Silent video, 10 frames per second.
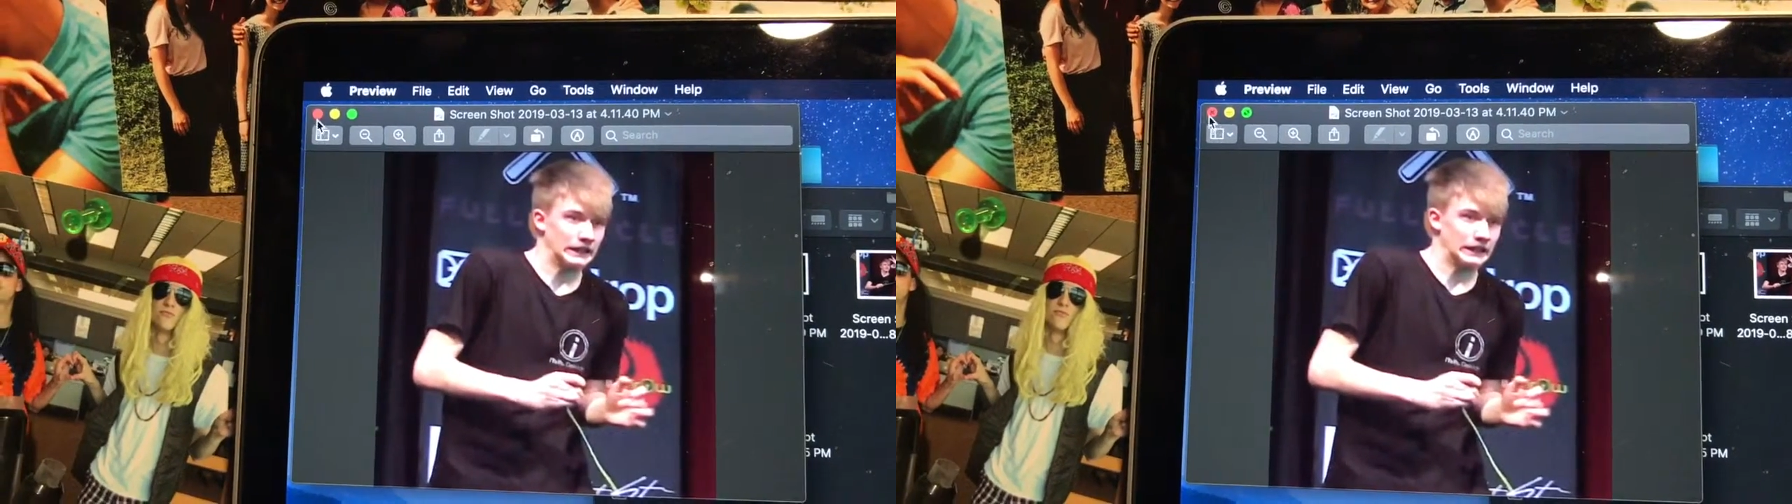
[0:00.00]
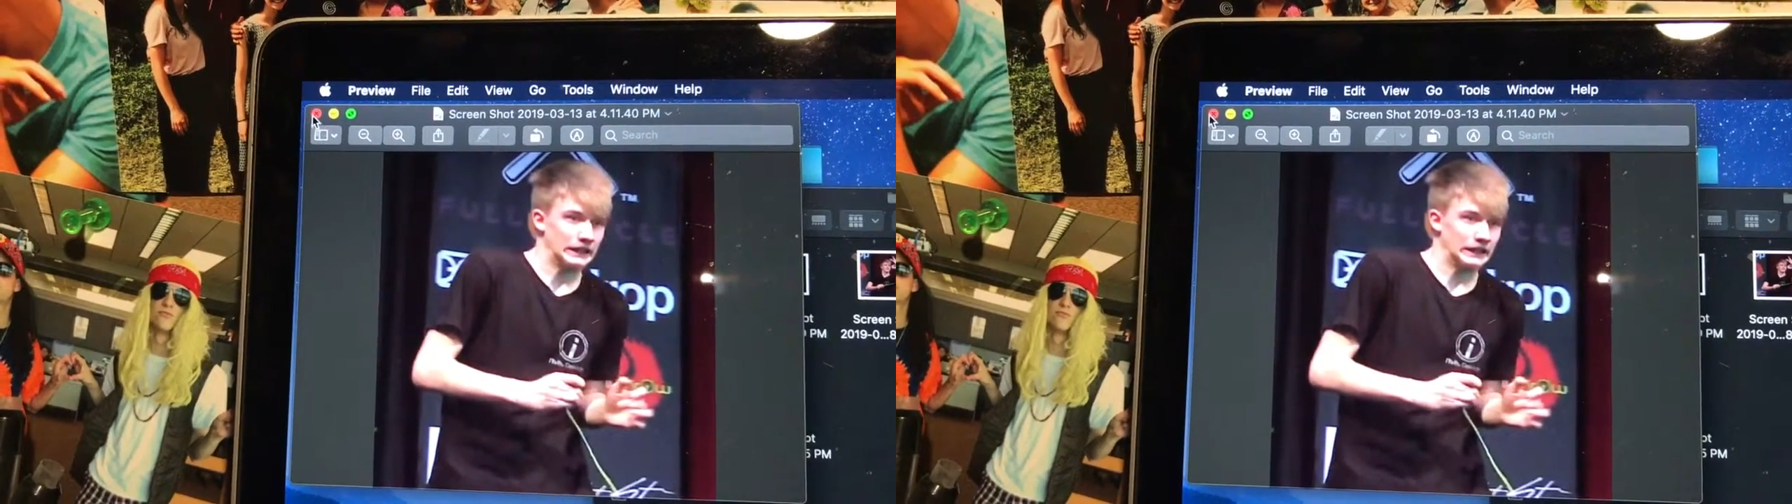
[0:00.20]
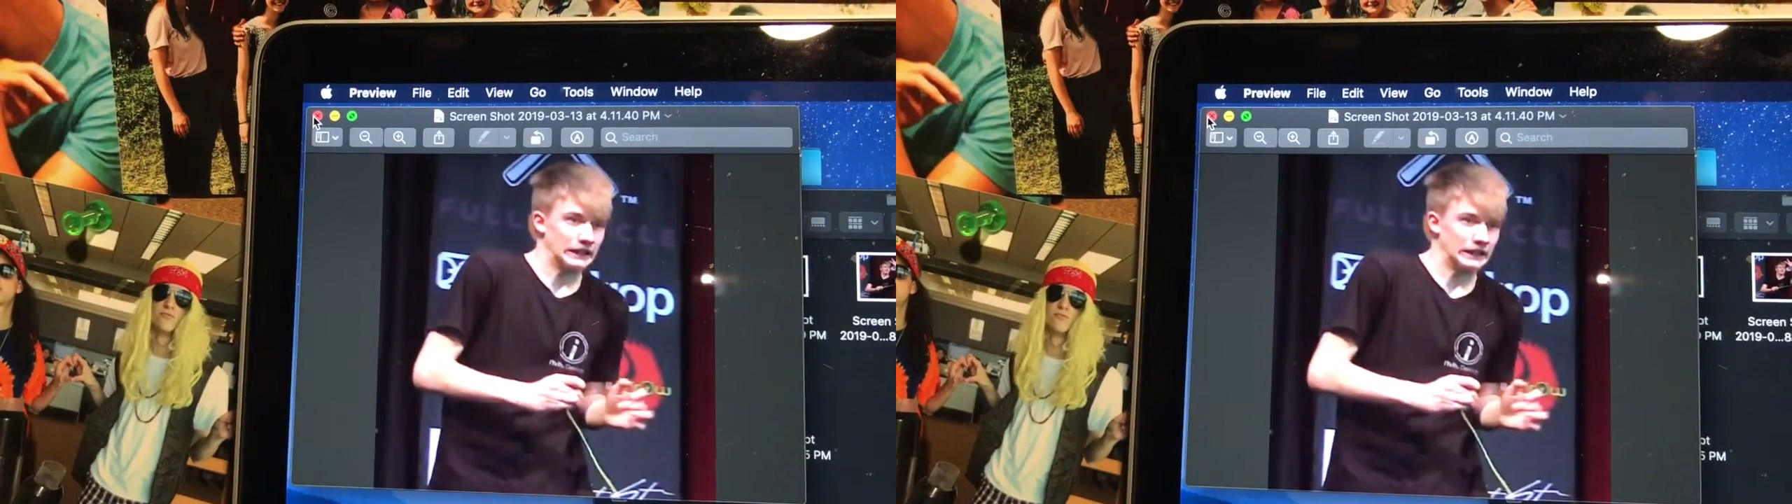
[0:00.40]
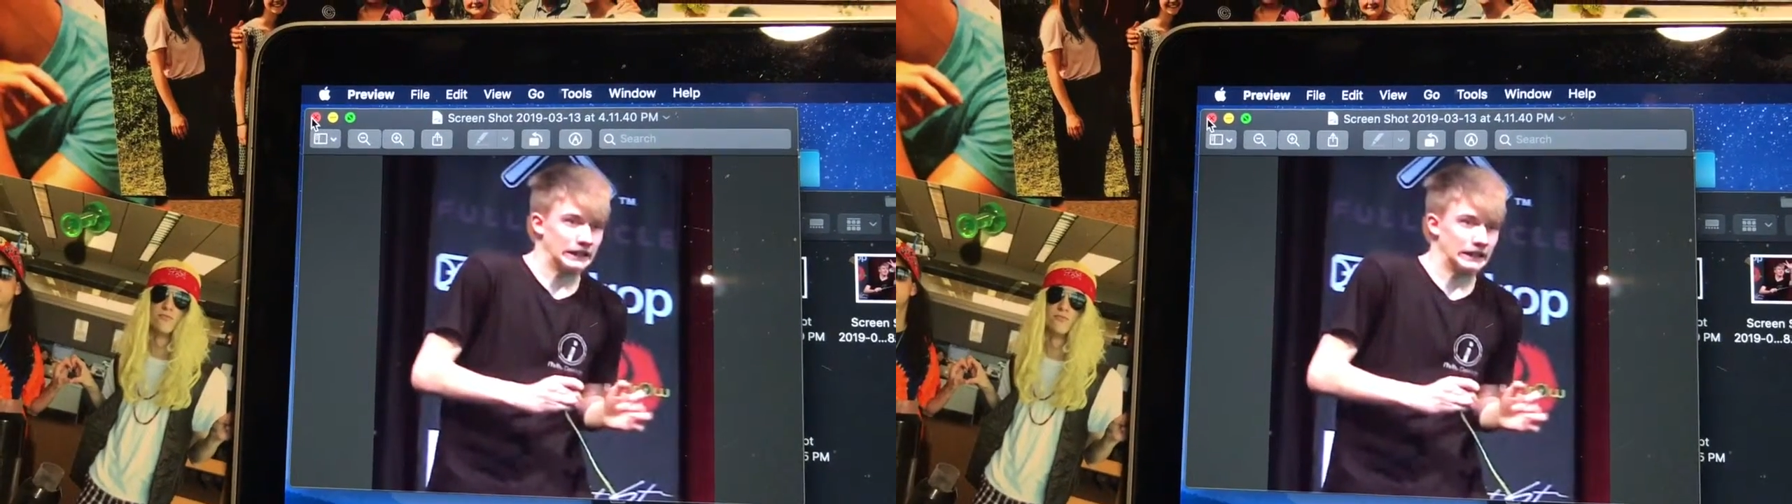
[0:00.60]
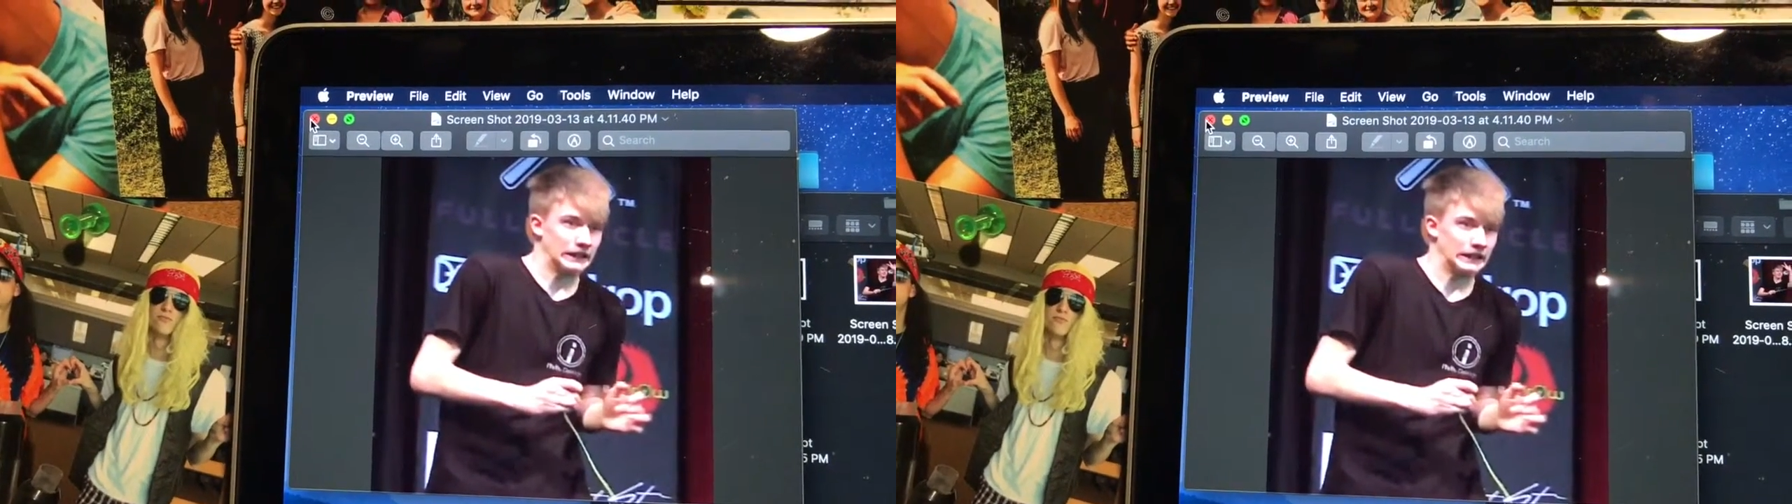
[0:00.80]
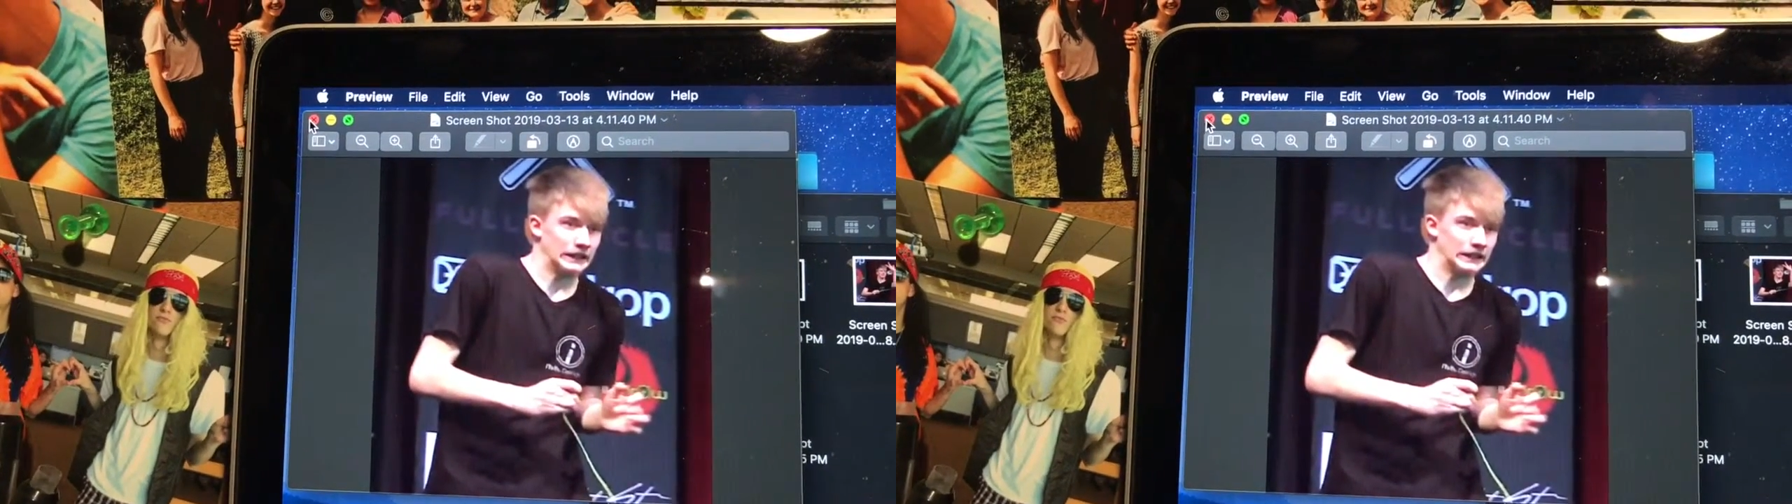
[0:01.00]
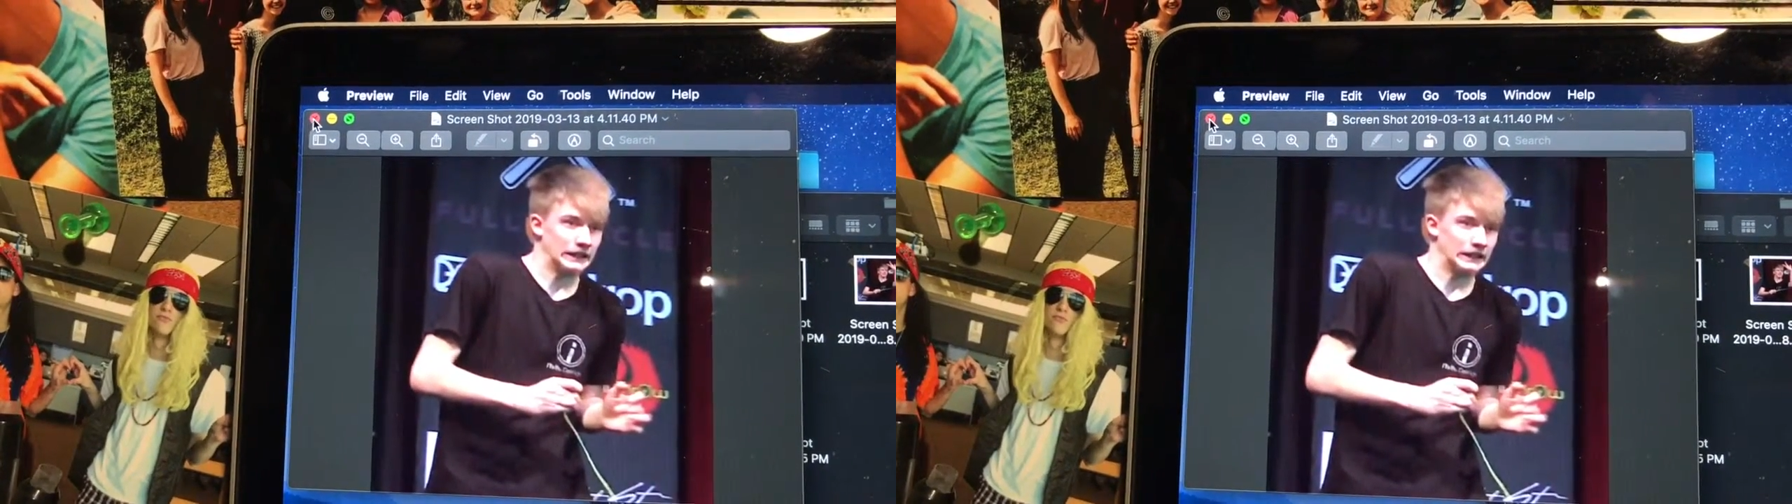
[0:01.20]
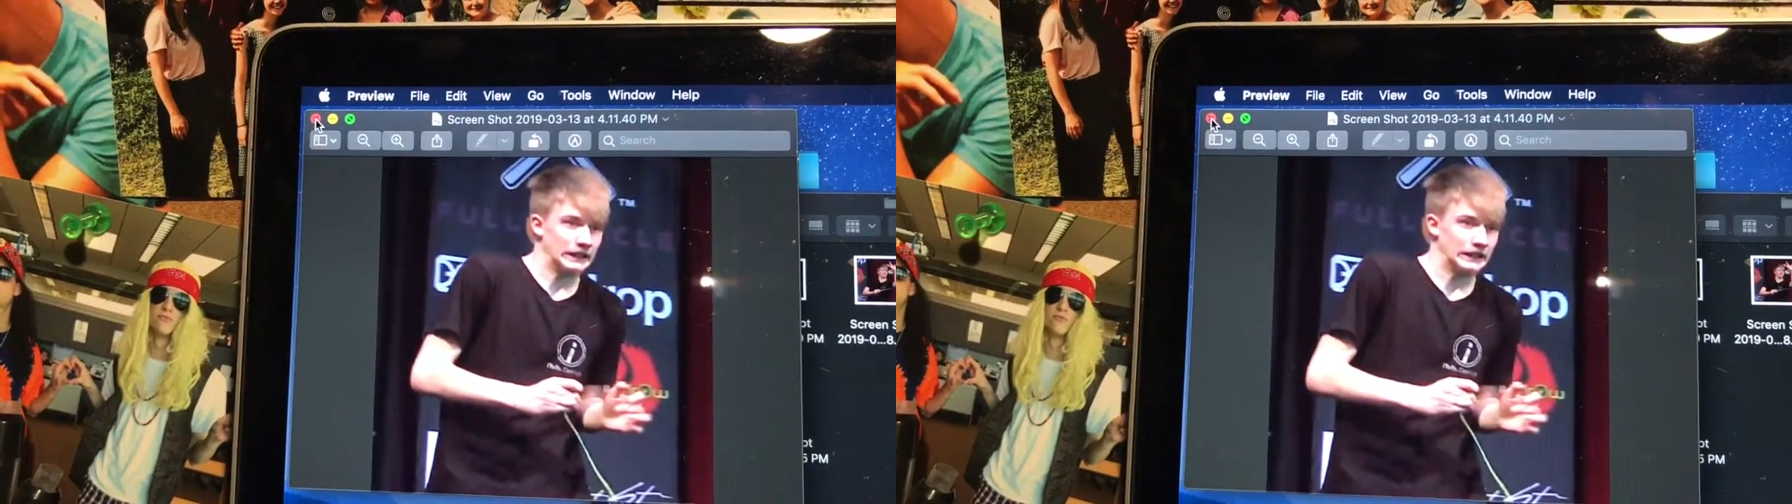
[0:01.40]
and that you just
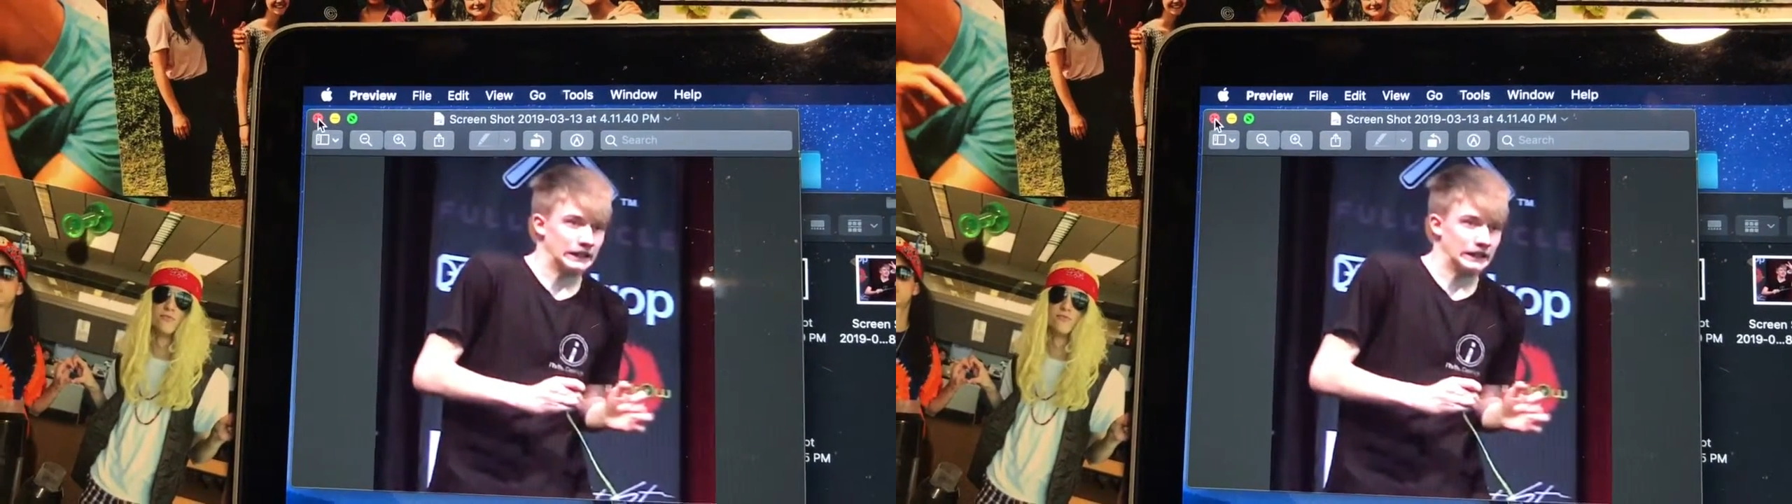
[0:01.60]
simply don't have